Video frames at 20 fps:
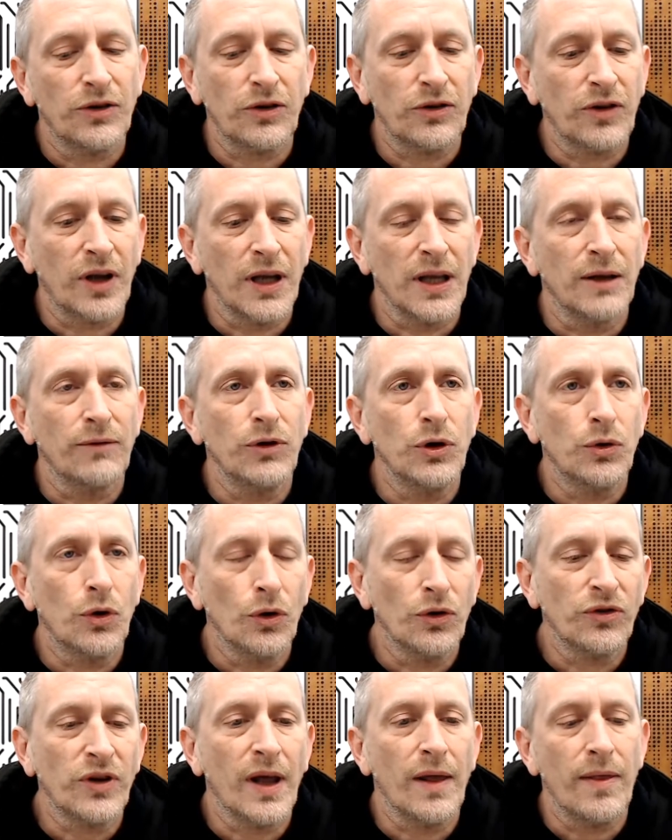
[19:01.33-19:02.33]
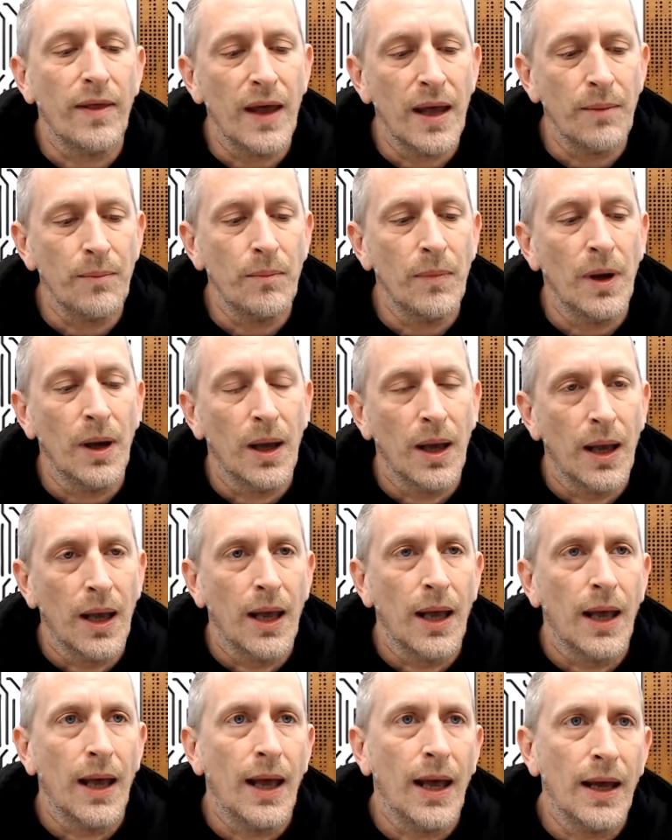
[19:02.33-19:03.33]
I say, if you contact them
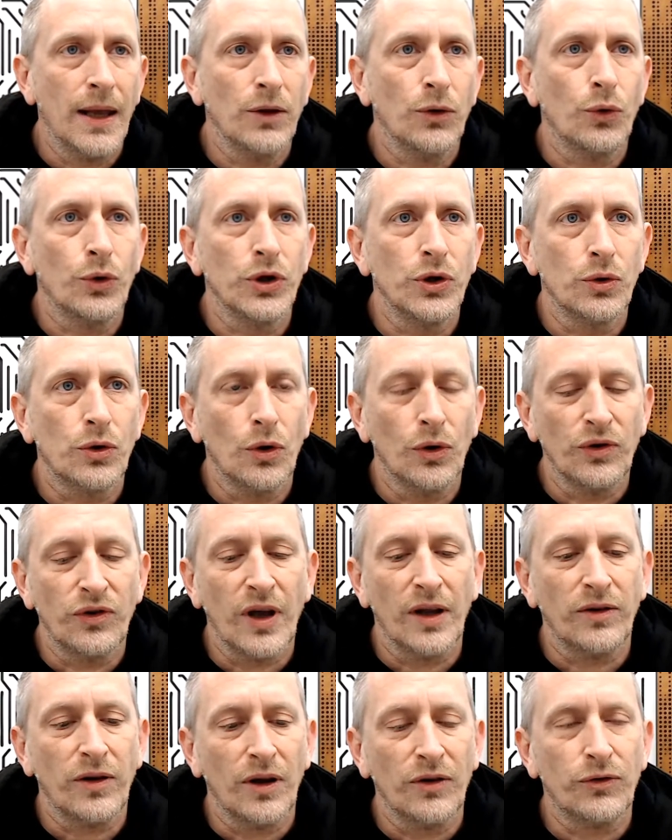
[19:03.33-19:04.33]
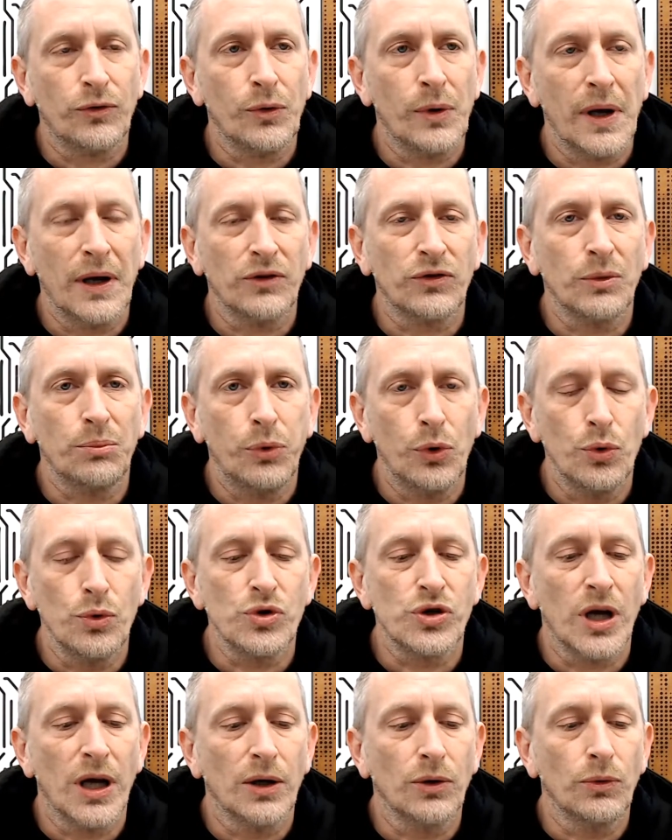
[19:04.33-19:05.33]
and or you contact us through our support
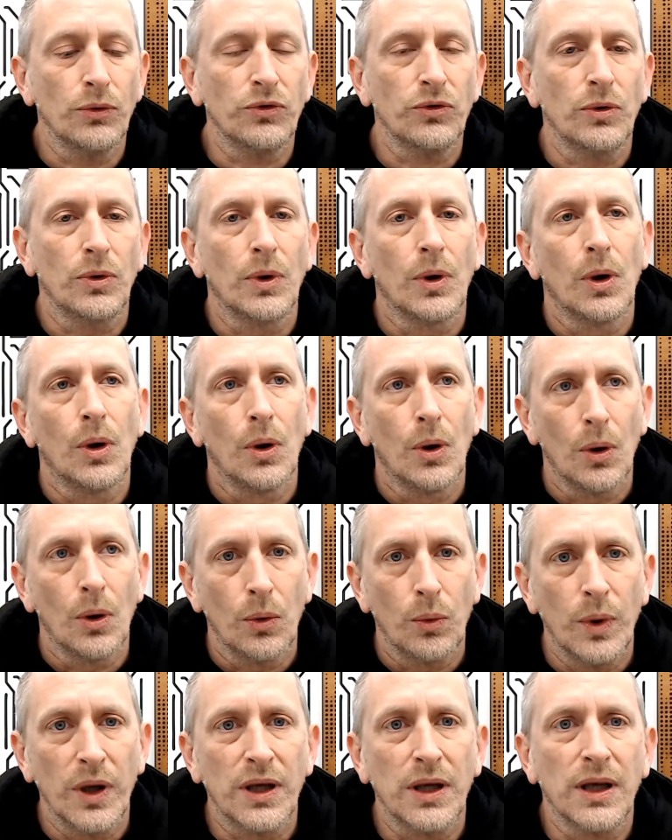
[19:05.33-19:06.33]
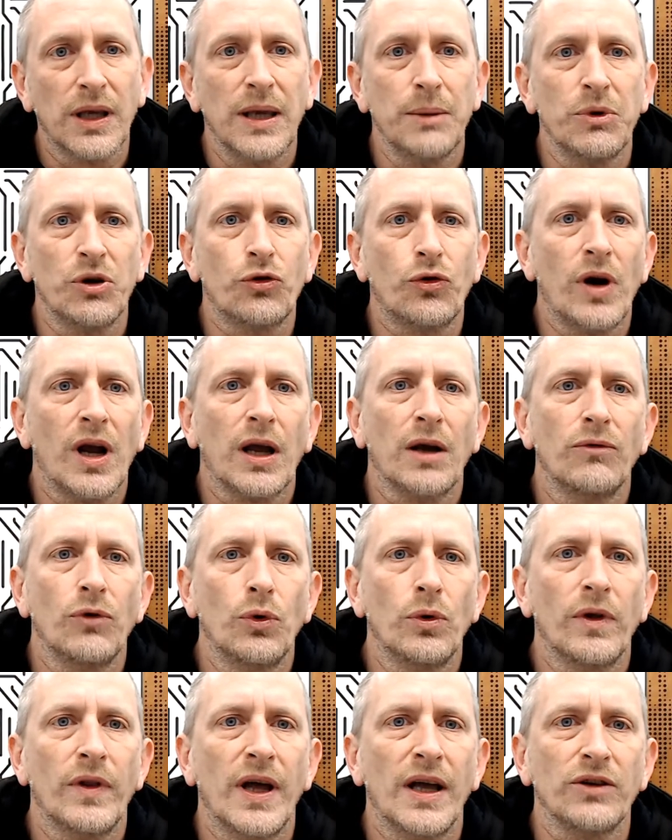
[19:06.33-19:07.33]
channels, we can keep a track of all
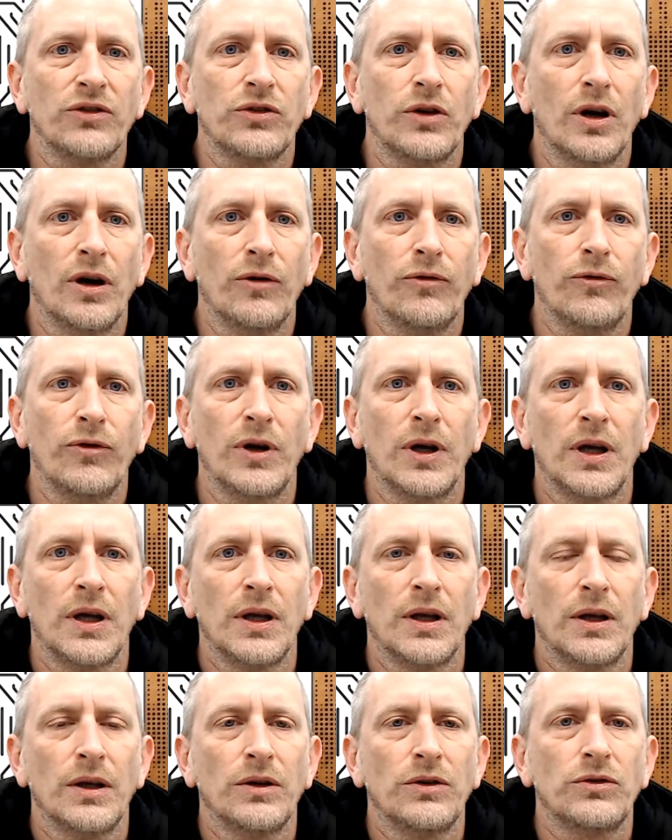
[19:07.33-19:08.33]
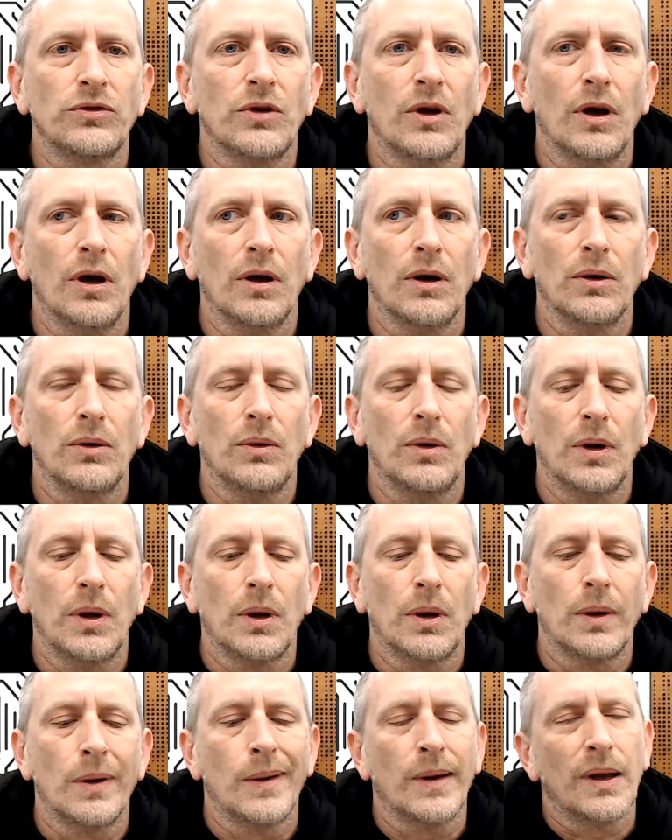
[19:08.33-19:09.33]
of that stuff. So
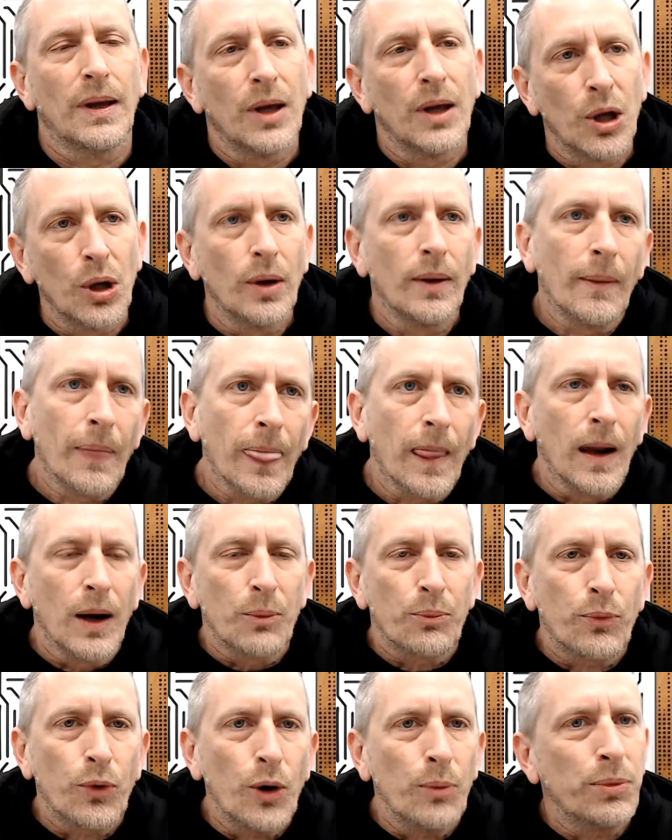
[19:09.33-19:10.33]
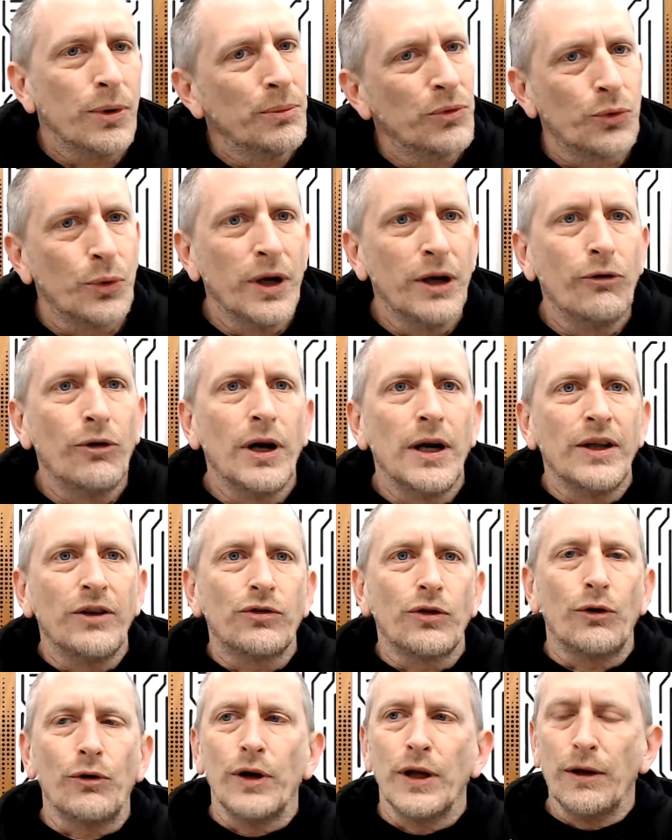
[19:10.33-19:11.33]
problems, we're really
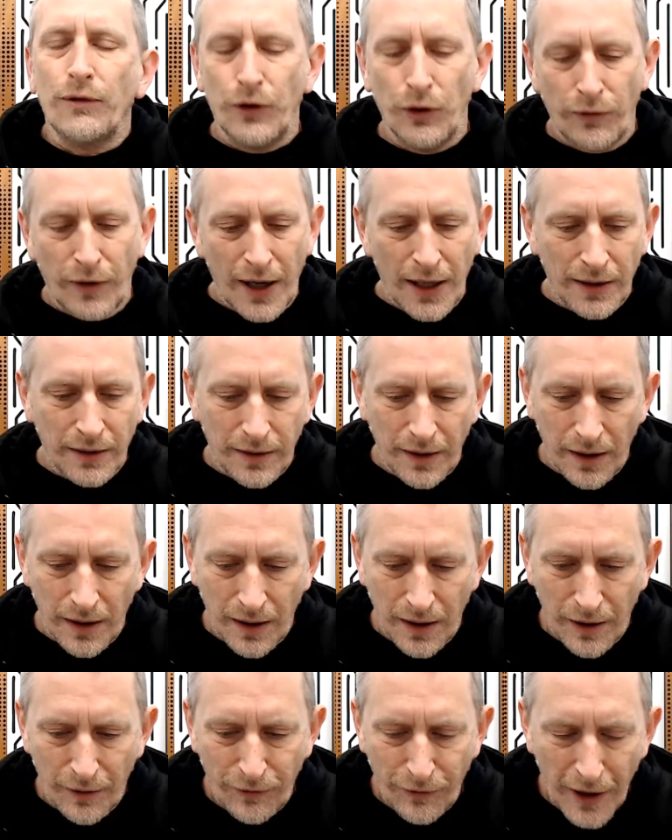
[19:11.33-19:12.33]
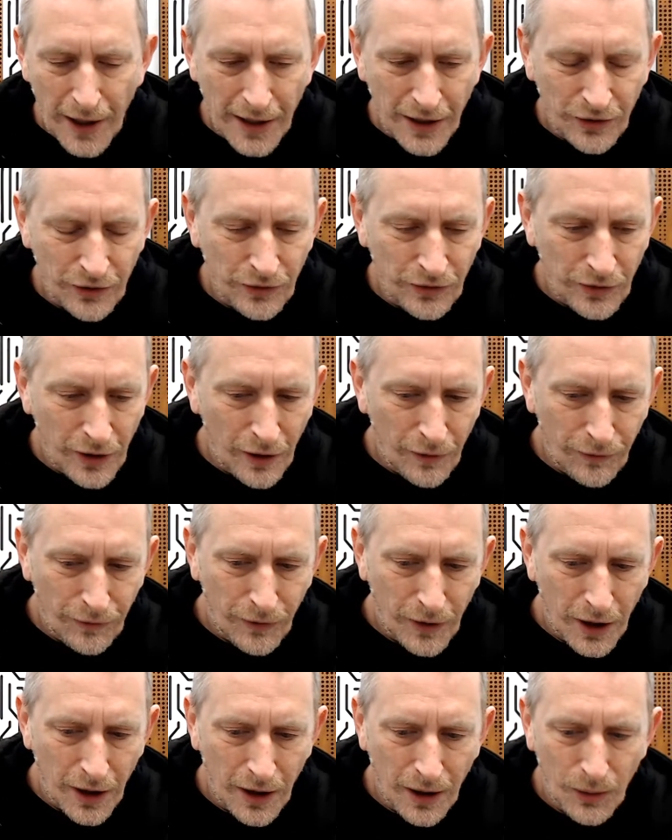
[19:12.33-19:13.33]
sorry if you've had failures and stuff.
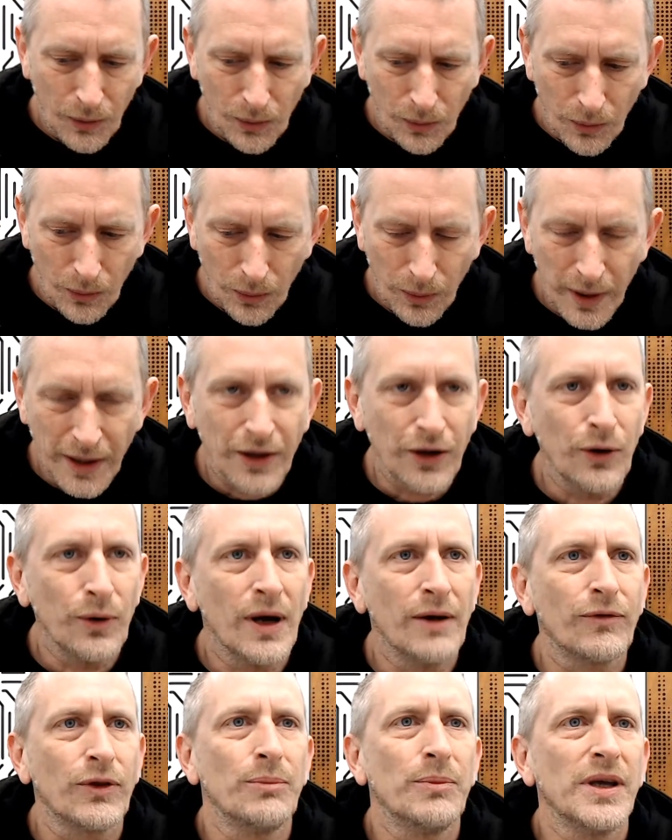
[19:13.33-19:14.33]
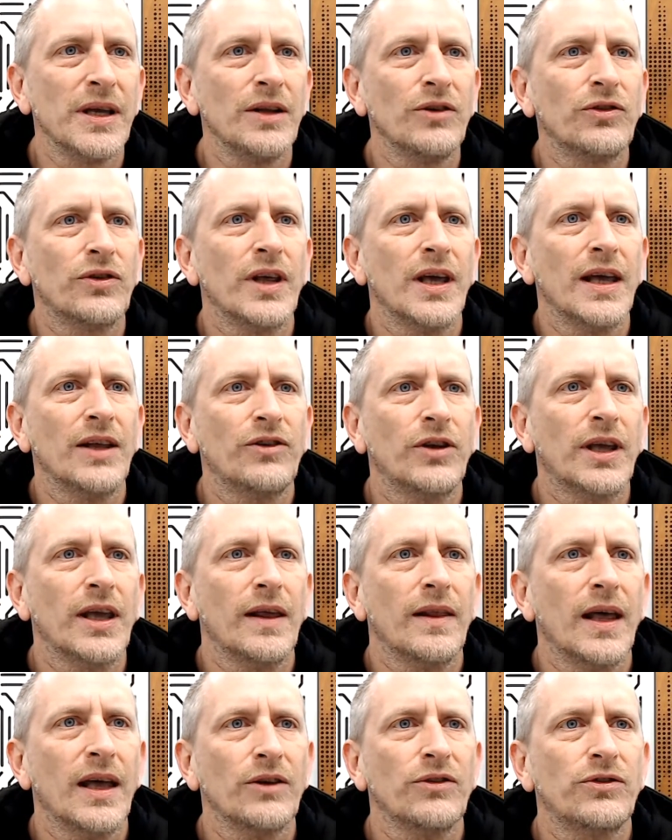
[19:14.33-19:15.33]
We do have the means there to get
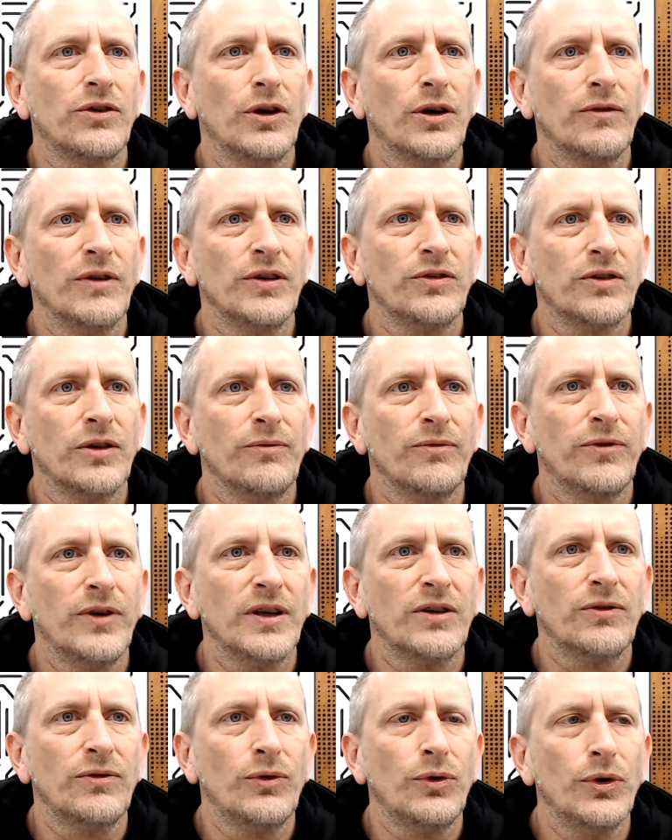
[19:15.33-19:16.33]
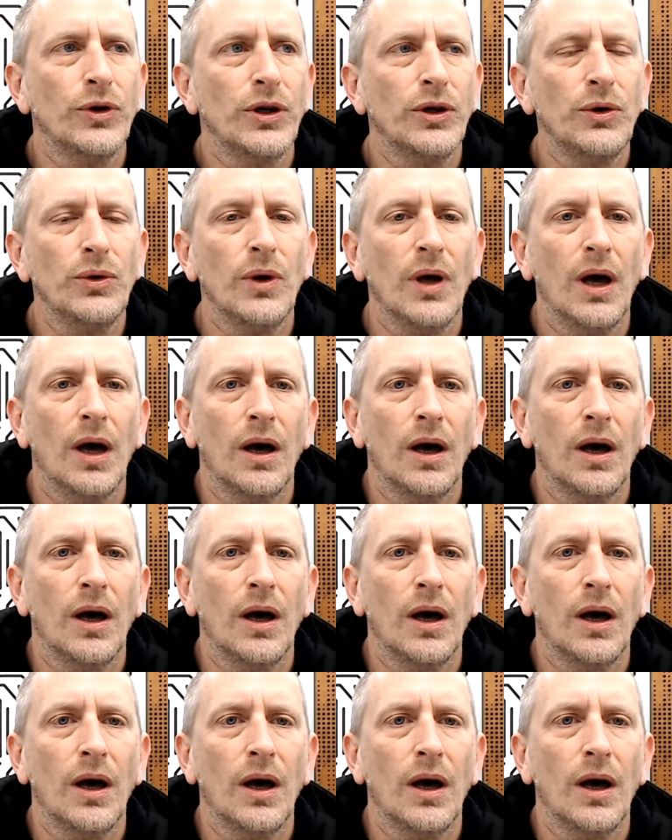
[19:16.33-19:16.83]
that serviced and fixed for you.